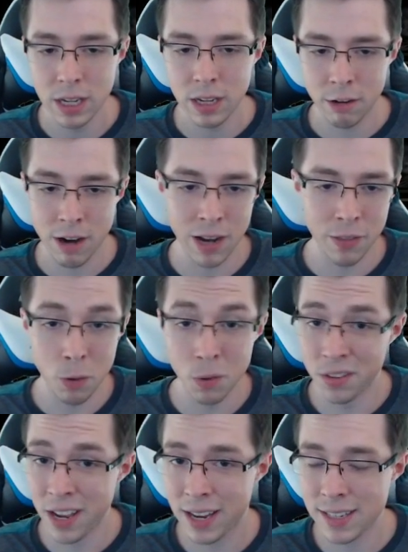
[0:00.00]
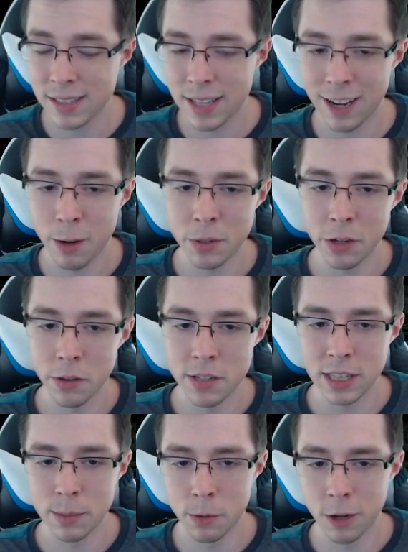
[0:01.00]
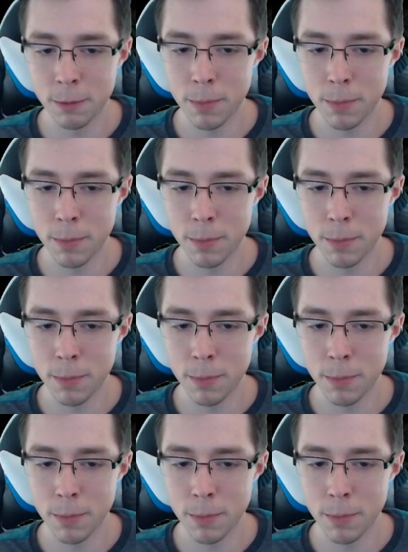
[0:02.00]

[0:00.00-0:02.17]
Granted, the whole deck isn't that good when you're losing the board,